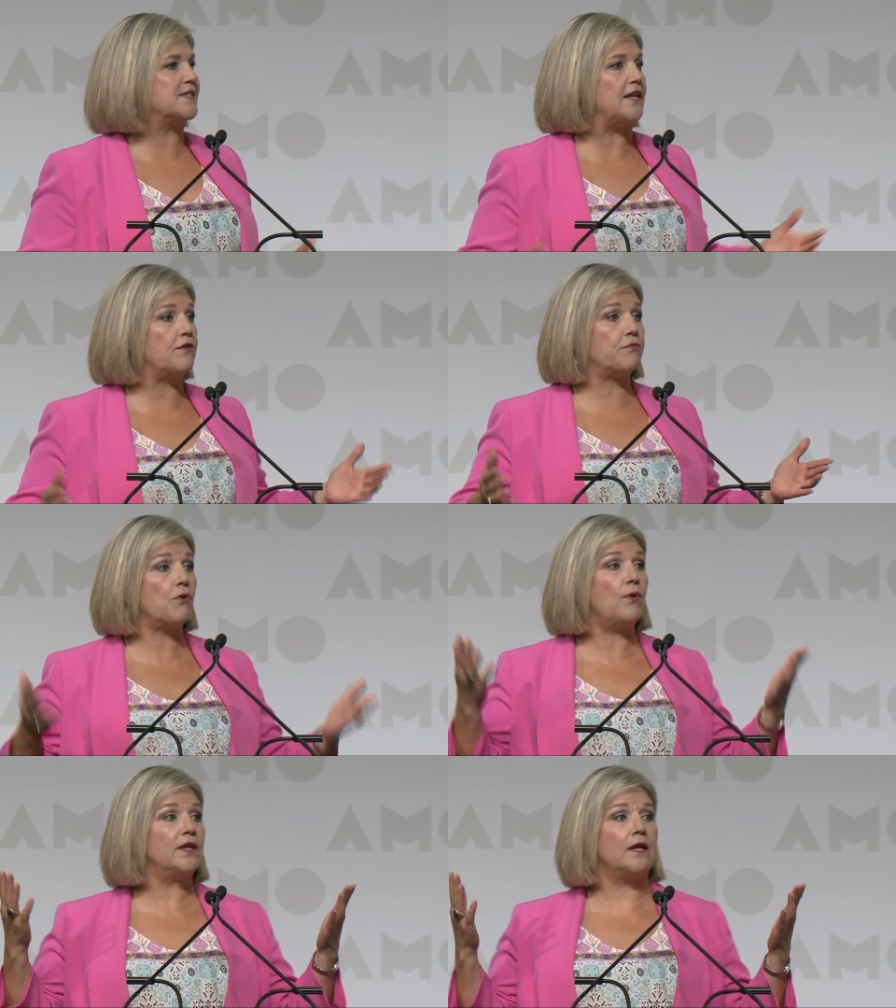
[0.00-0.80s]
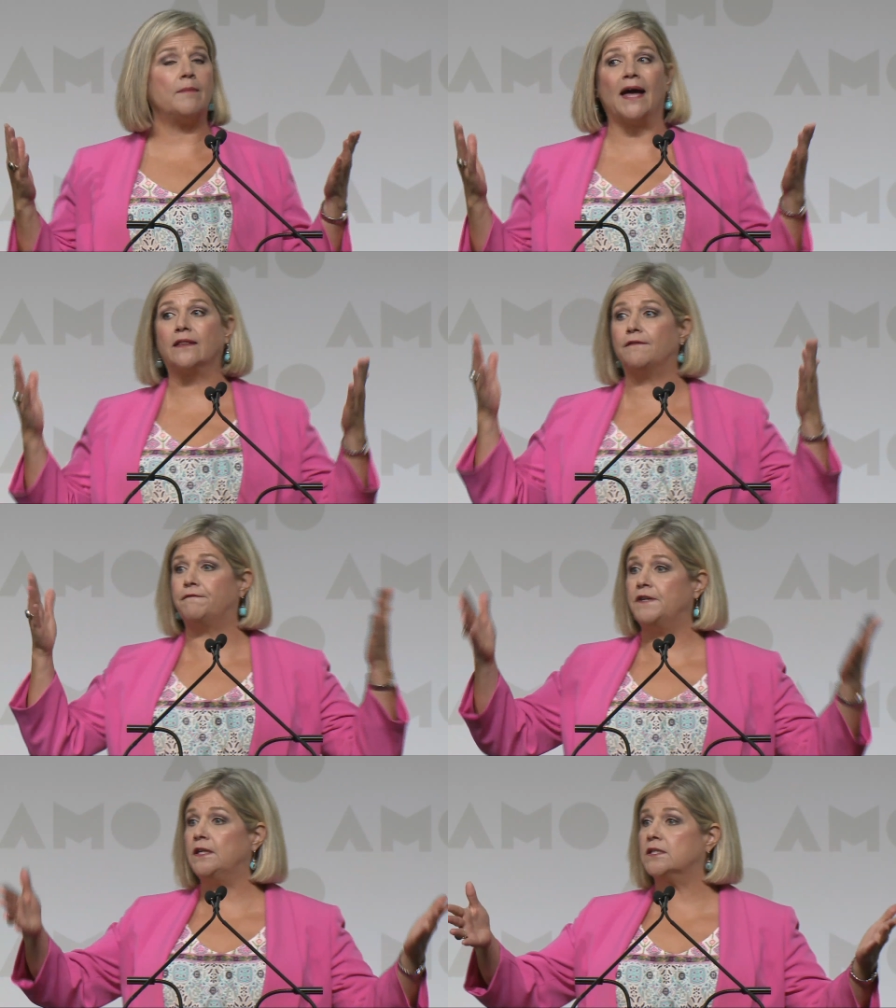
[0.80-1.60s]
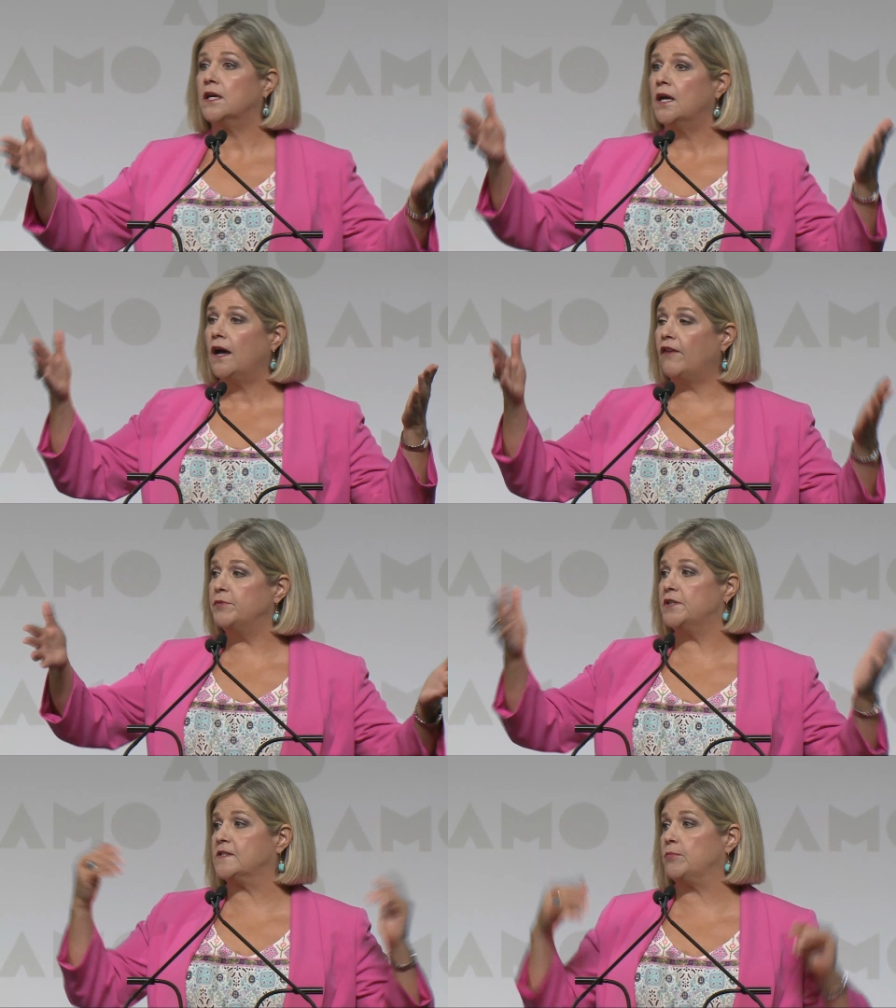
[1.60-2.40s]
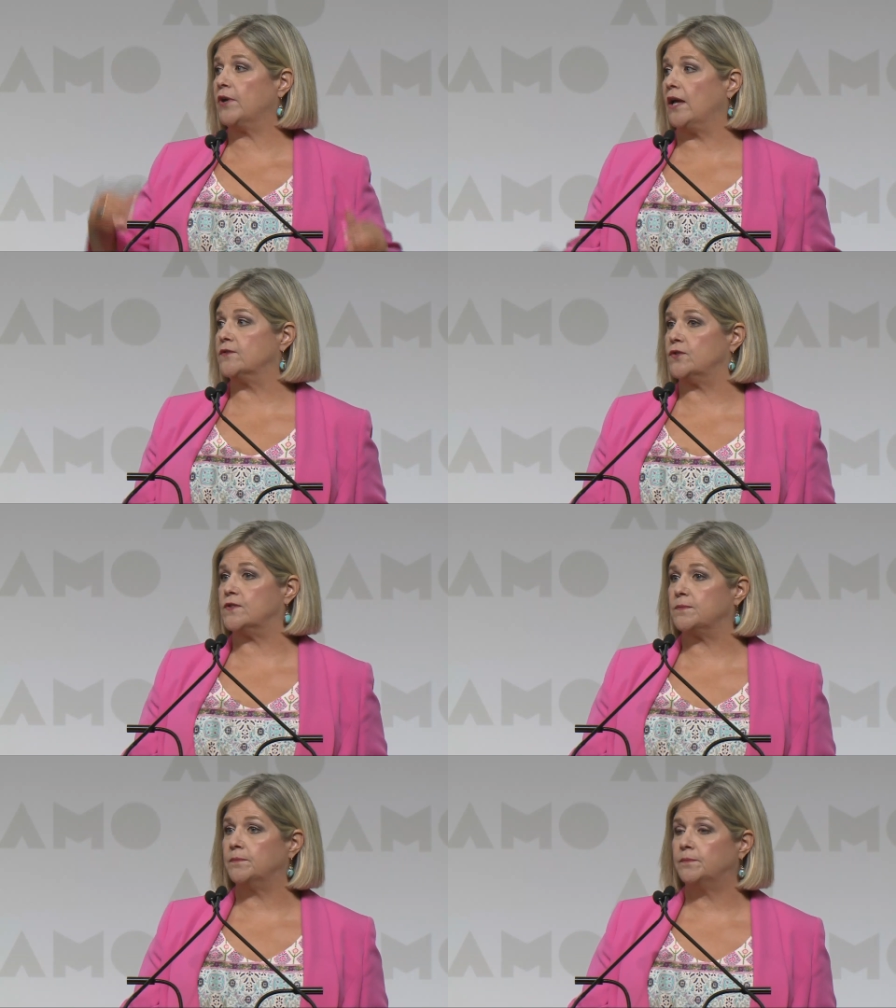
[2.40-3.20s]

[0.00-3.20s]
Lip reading: and throwing them at the feet of municipal councils.